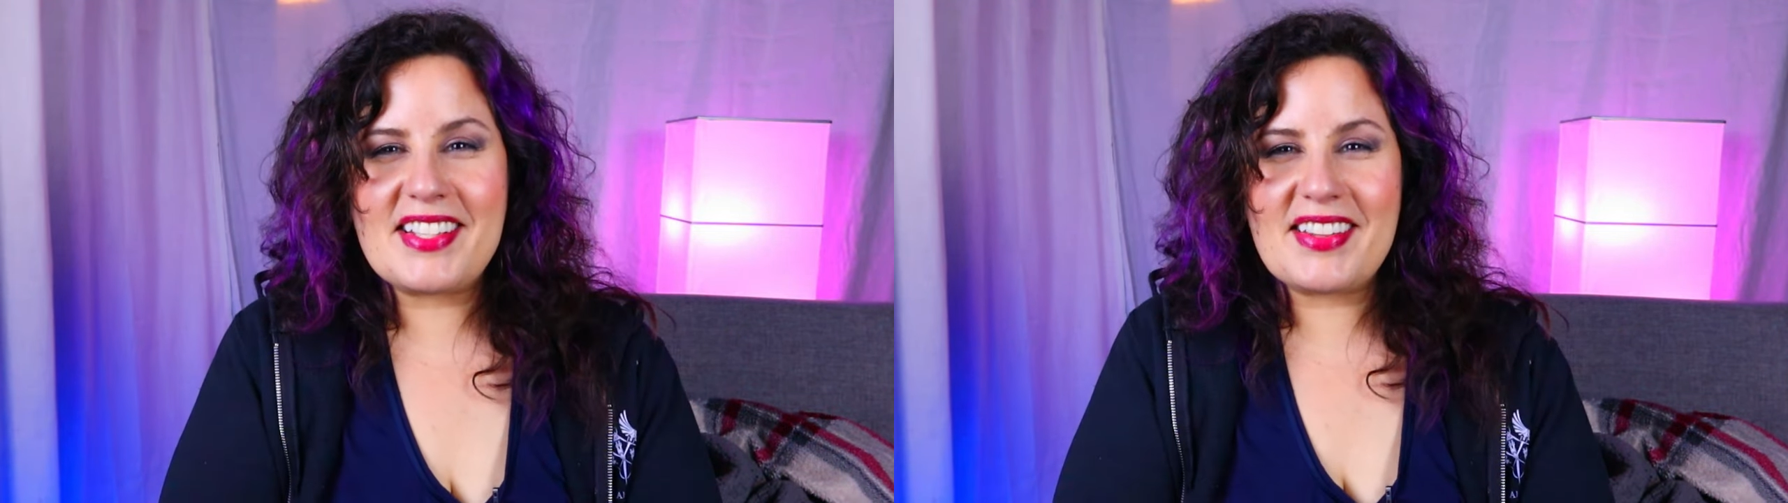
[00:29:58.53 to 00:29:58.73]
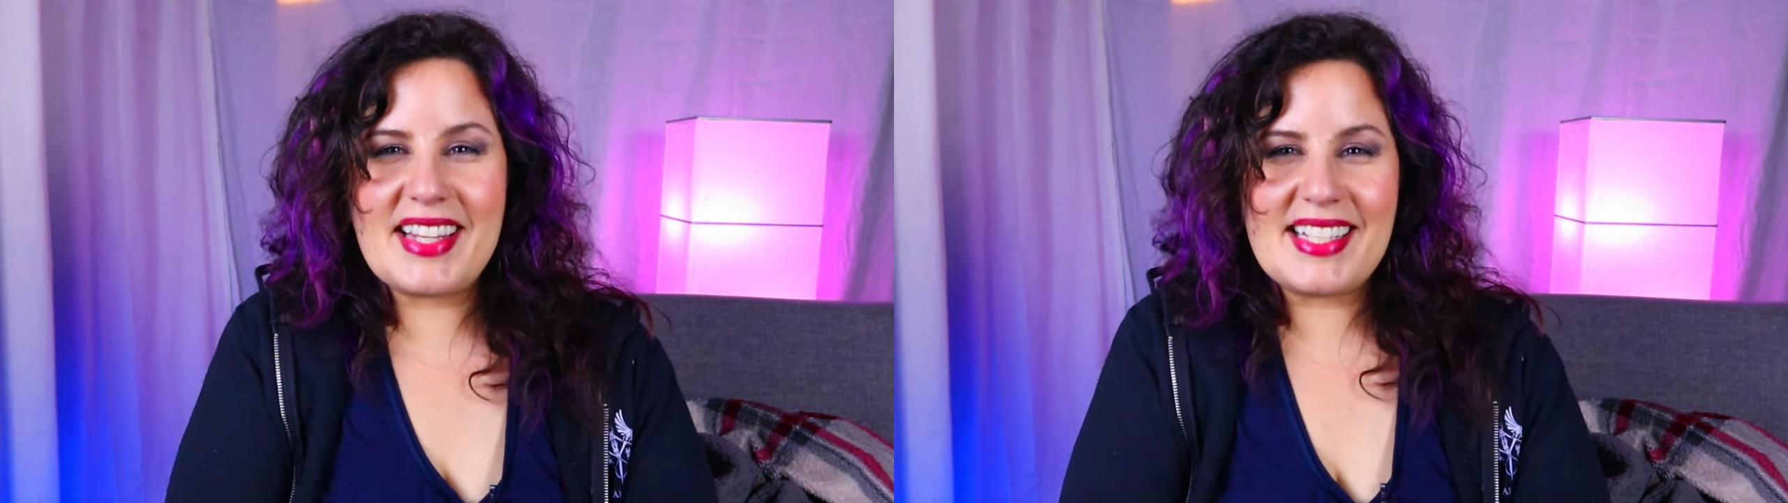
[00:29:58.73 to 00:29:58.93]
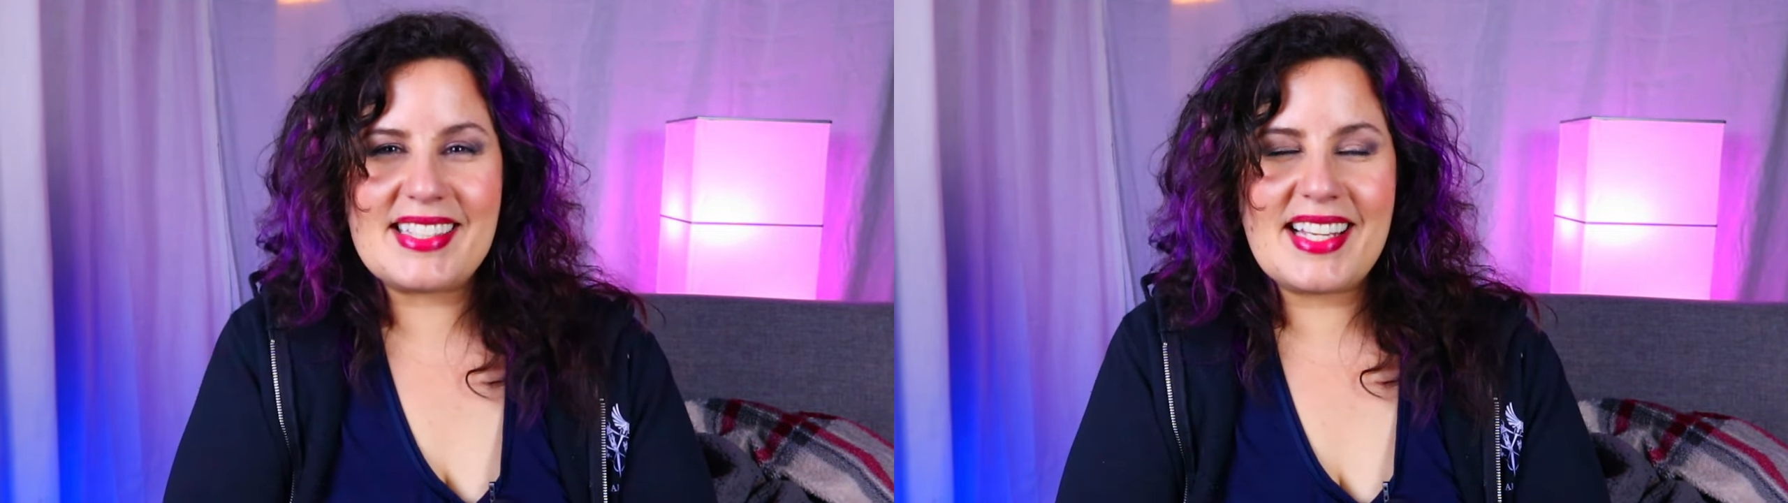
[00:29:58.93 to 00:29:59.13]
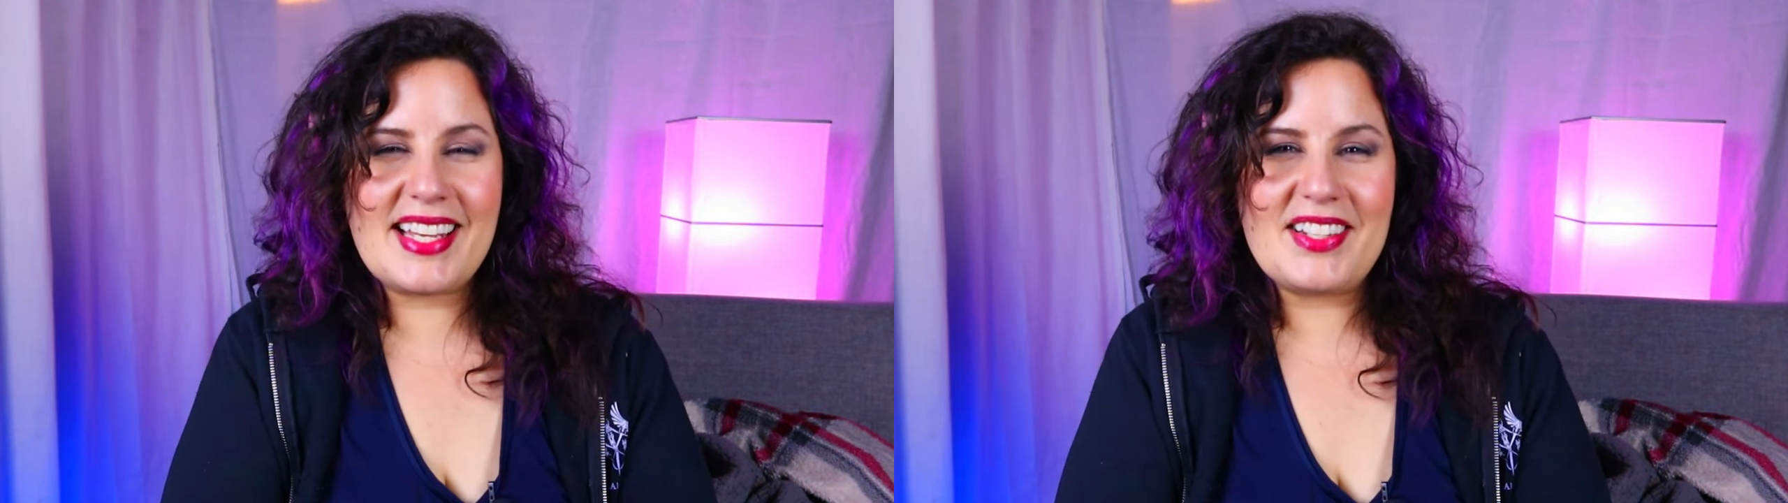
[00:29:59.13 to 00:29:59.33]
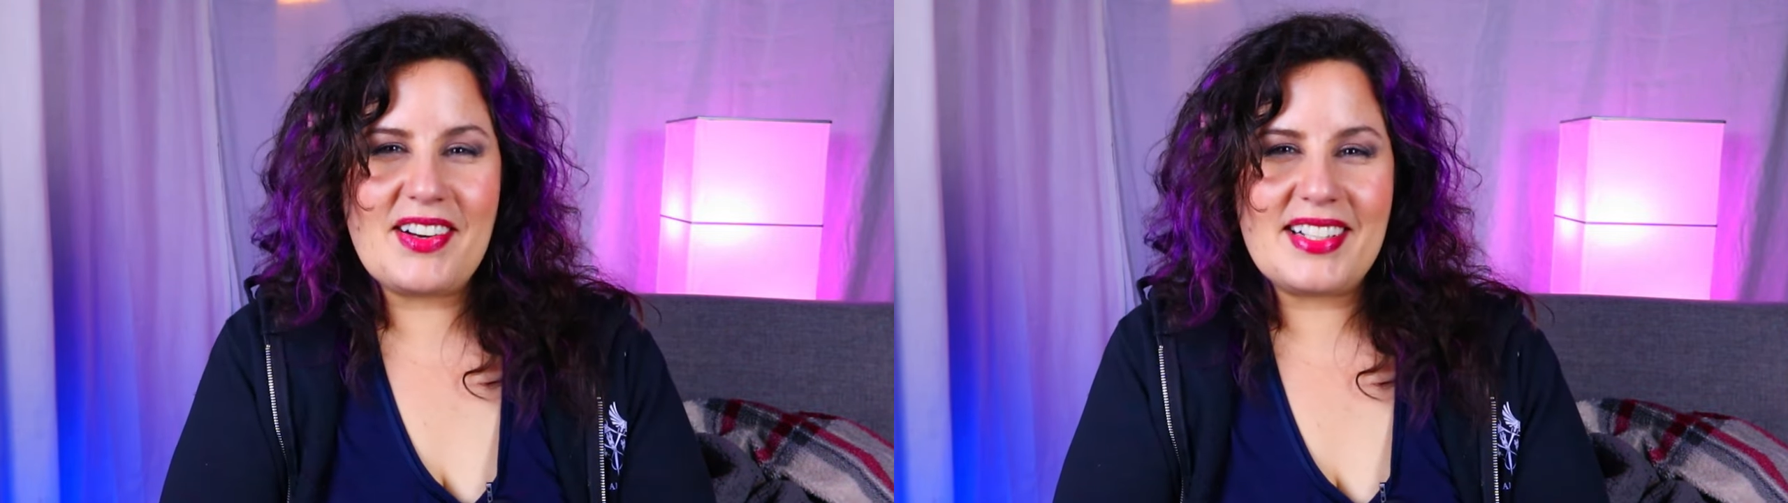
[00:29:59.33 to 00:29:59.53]
So thanks
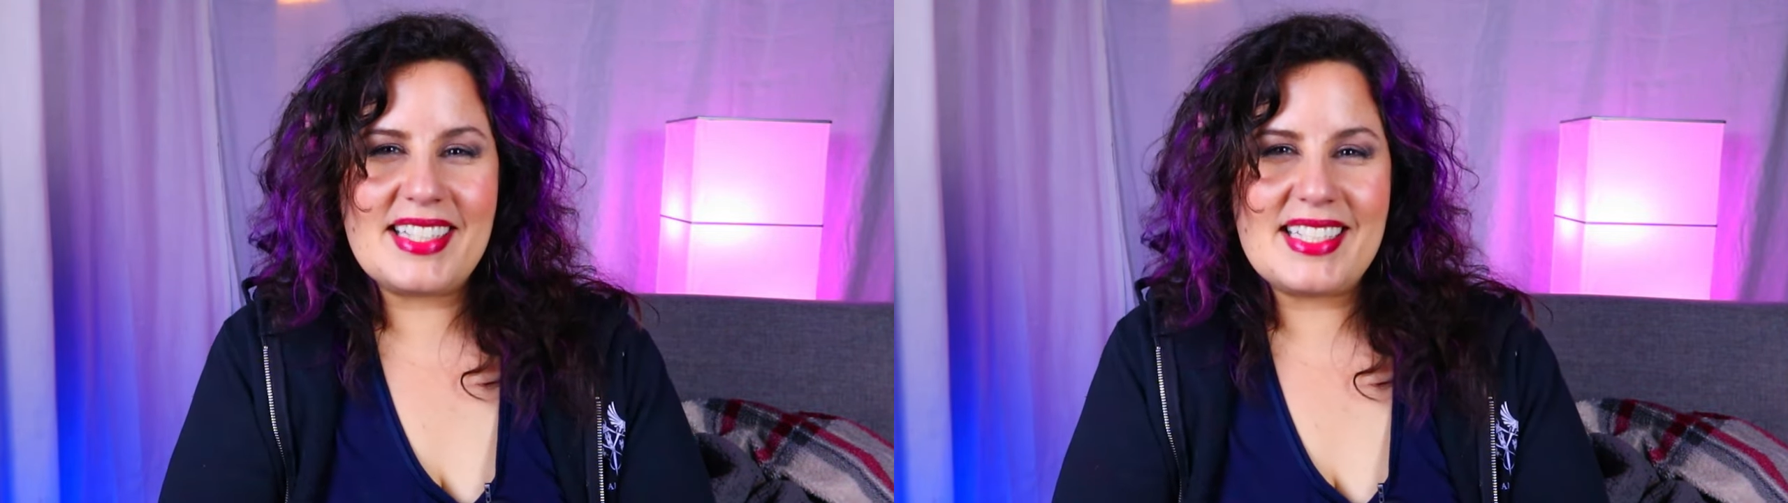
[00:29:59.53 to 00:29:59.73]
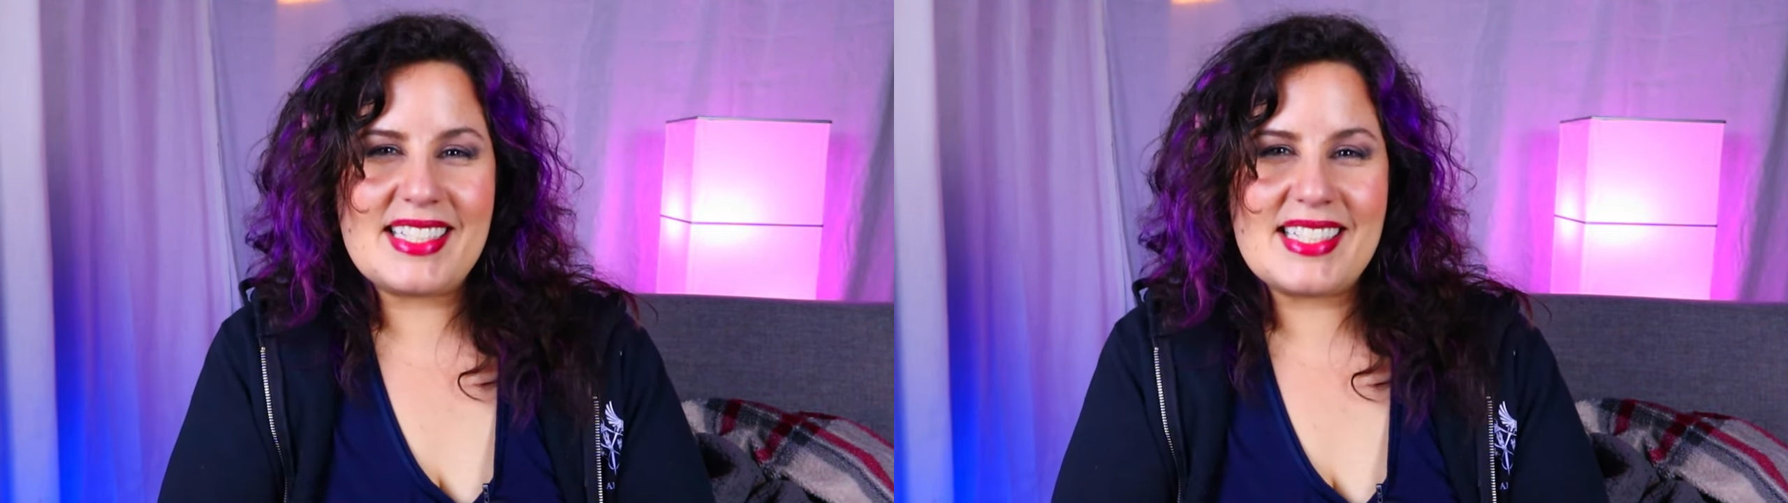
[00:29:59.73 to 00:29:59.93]
again, you all. And